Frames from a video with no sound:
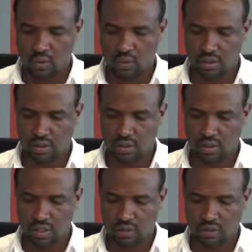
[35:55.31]
in the
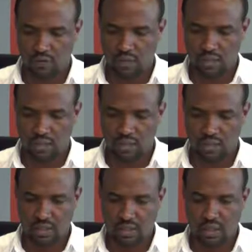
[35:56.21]
west of Hydrology
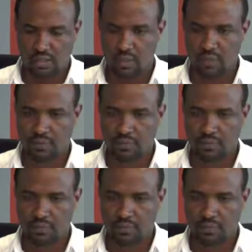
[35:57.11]
in Ethiopia.